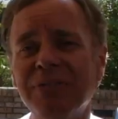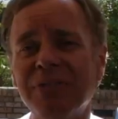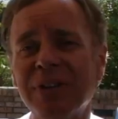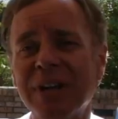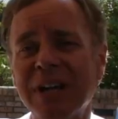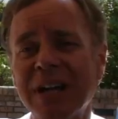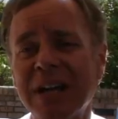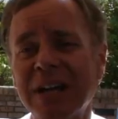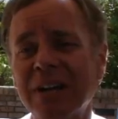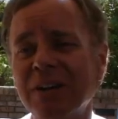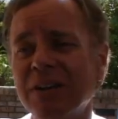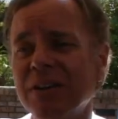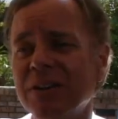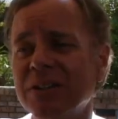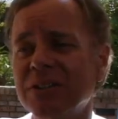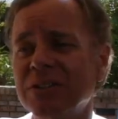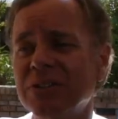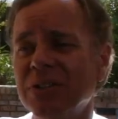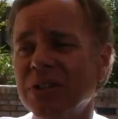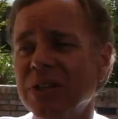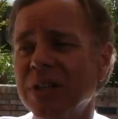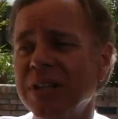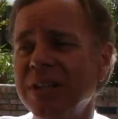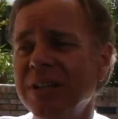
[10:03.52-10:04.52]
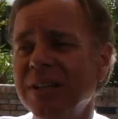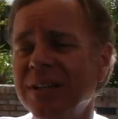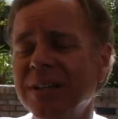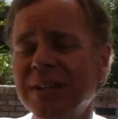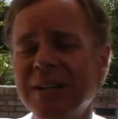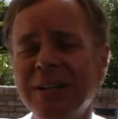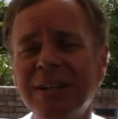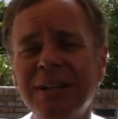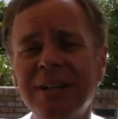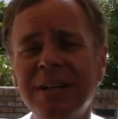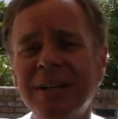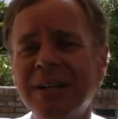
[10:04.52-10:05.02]
if their hair looks good,
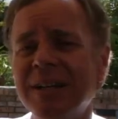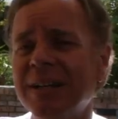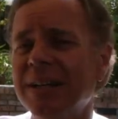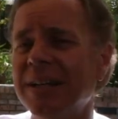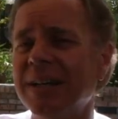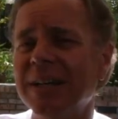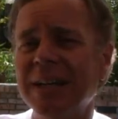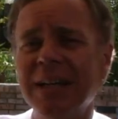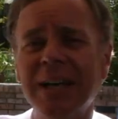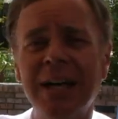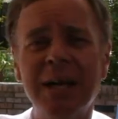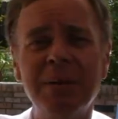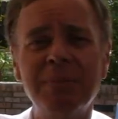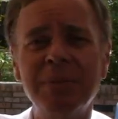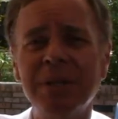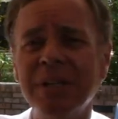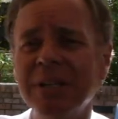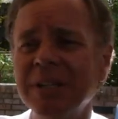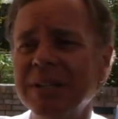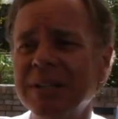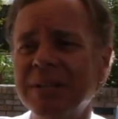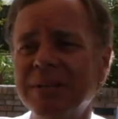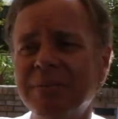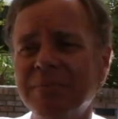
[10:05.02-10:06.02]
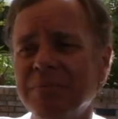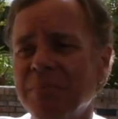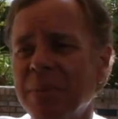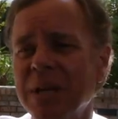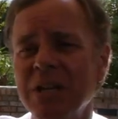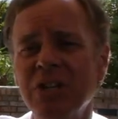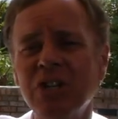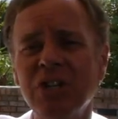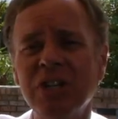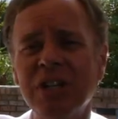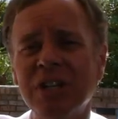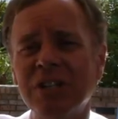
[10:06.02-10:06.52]
I'm going to
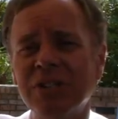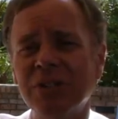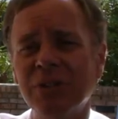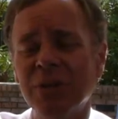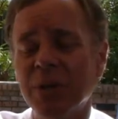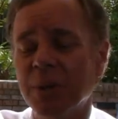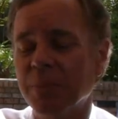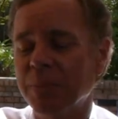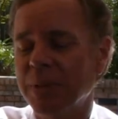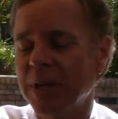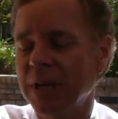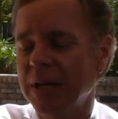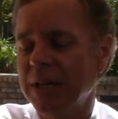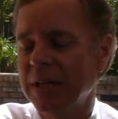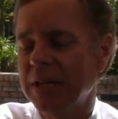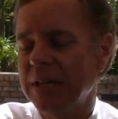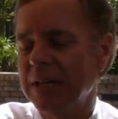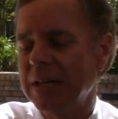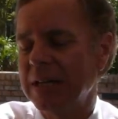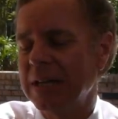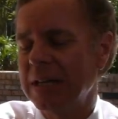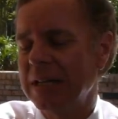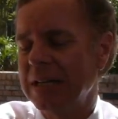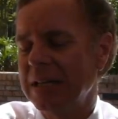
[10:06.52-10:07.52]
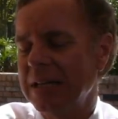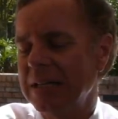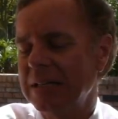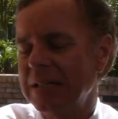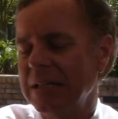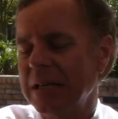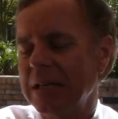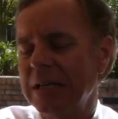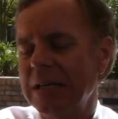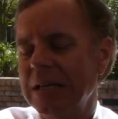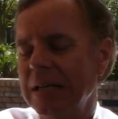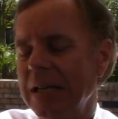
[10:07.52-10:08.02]
mention it to them. And he
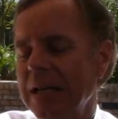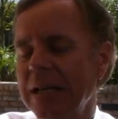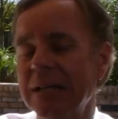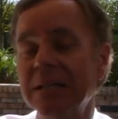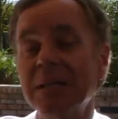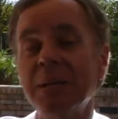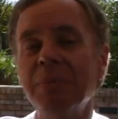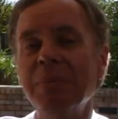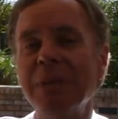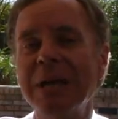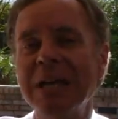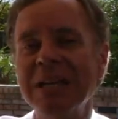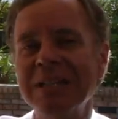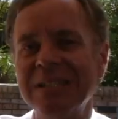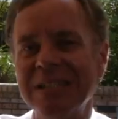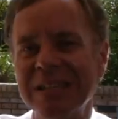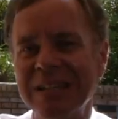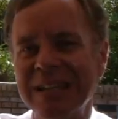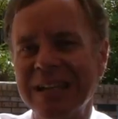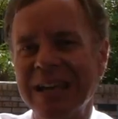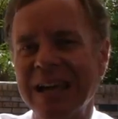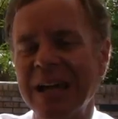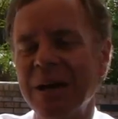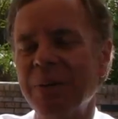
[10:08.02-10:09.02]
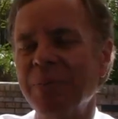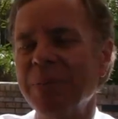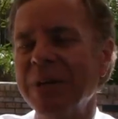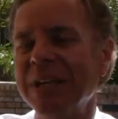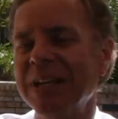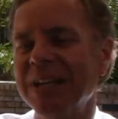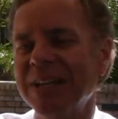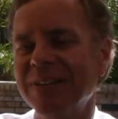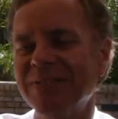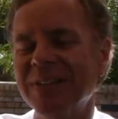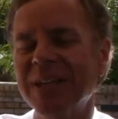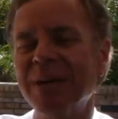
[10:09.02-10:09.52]
said, it's amazing how
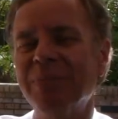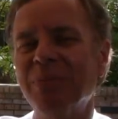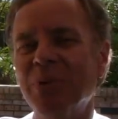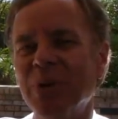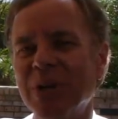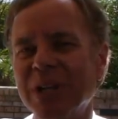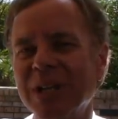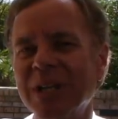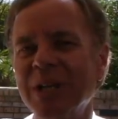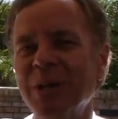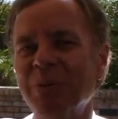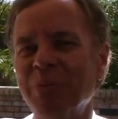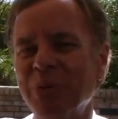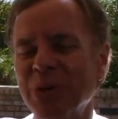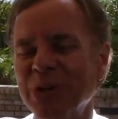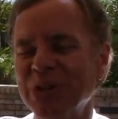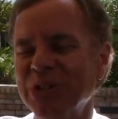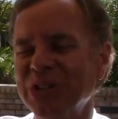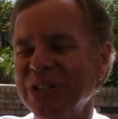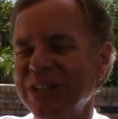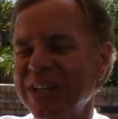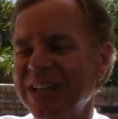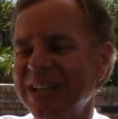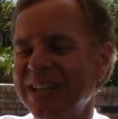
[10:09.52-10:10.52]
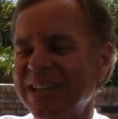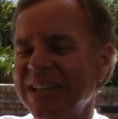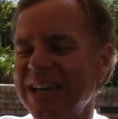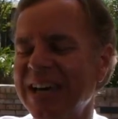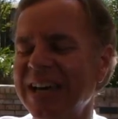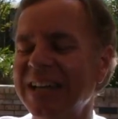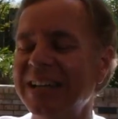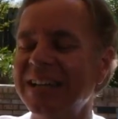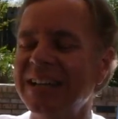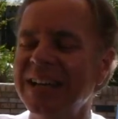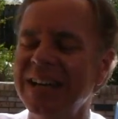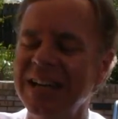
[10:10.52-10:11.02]
many of them really appreciate
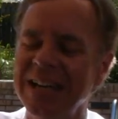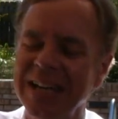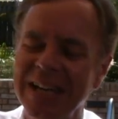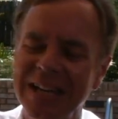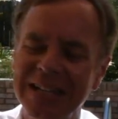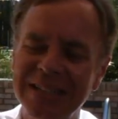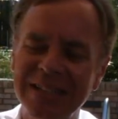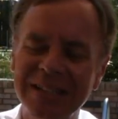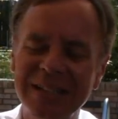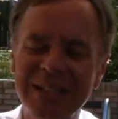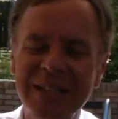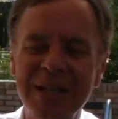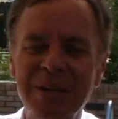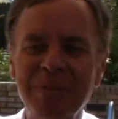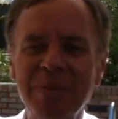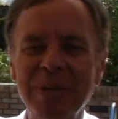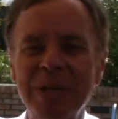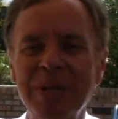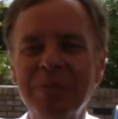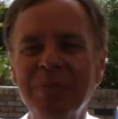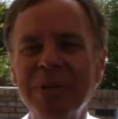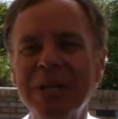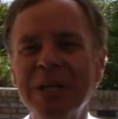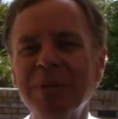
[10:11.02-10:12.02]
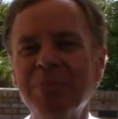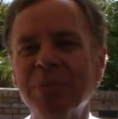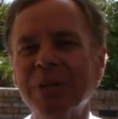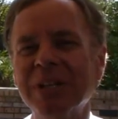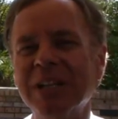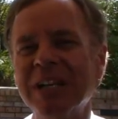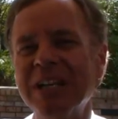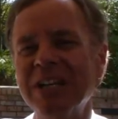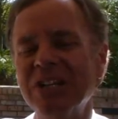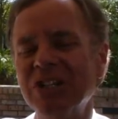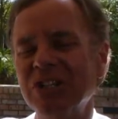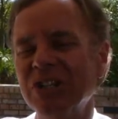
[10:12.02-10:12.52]
that. It's a little bit of
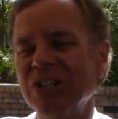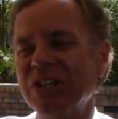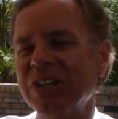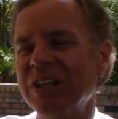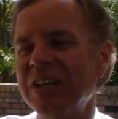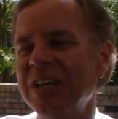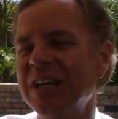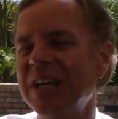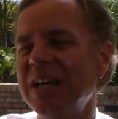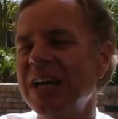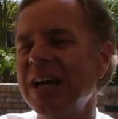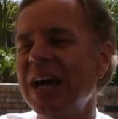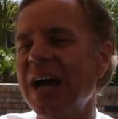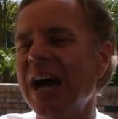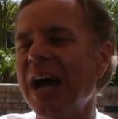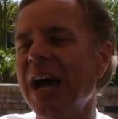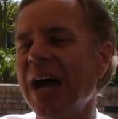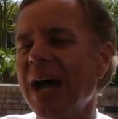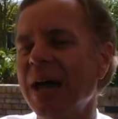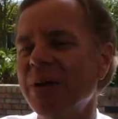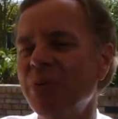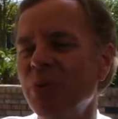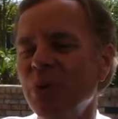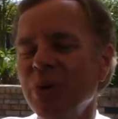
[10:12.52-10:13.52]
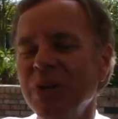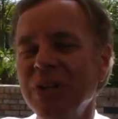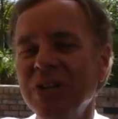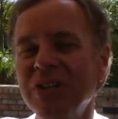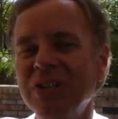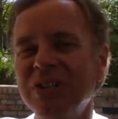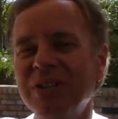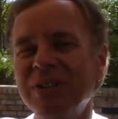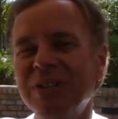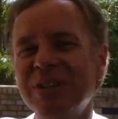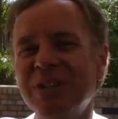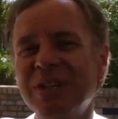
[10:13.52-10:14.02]
manipulation. I
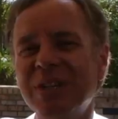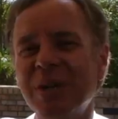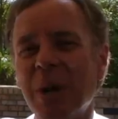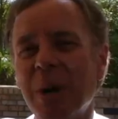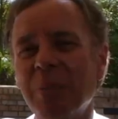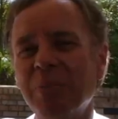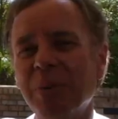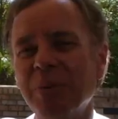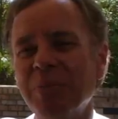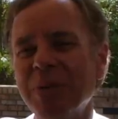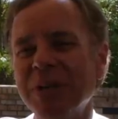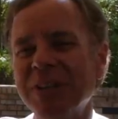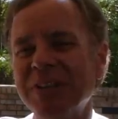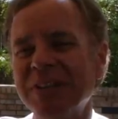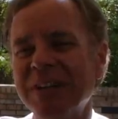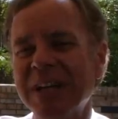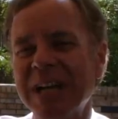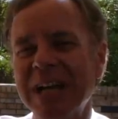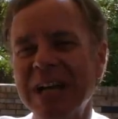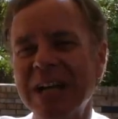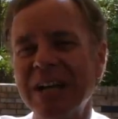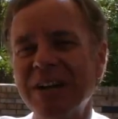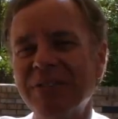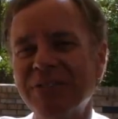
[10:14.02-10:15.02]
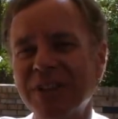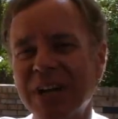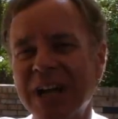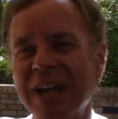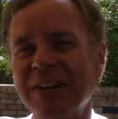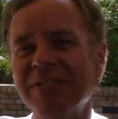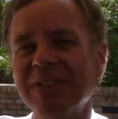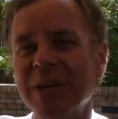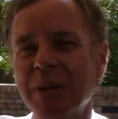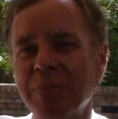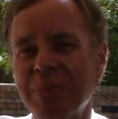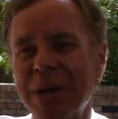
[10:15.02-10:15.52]
wouldn't compliment their hair if they're
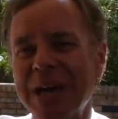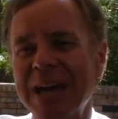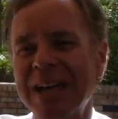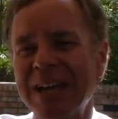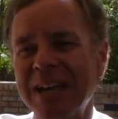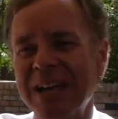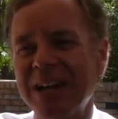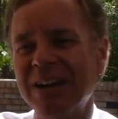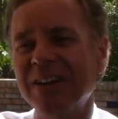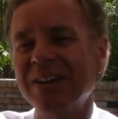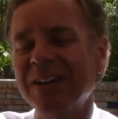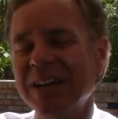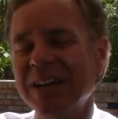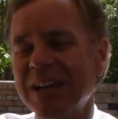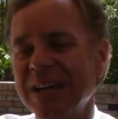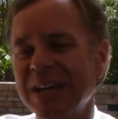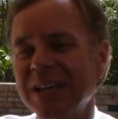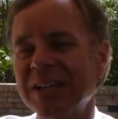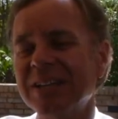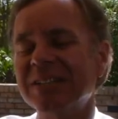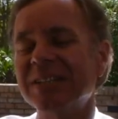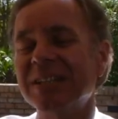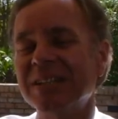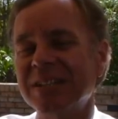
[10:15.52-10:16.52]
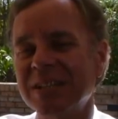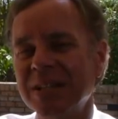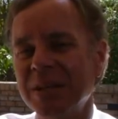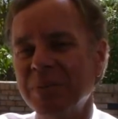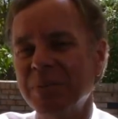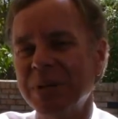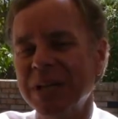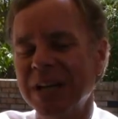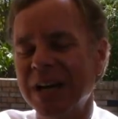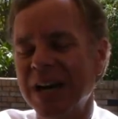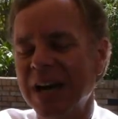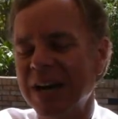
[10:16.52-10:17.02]
having a bad hair day, because that's going
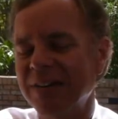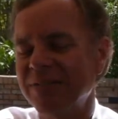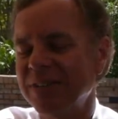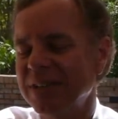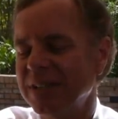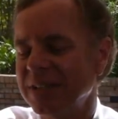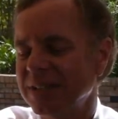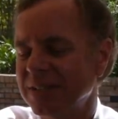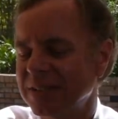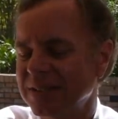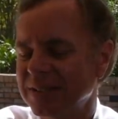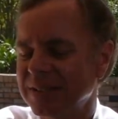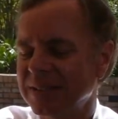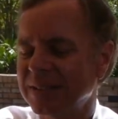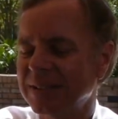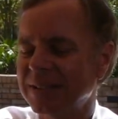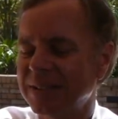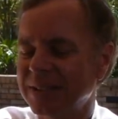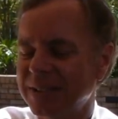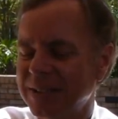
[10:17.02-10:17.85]
to be obvious.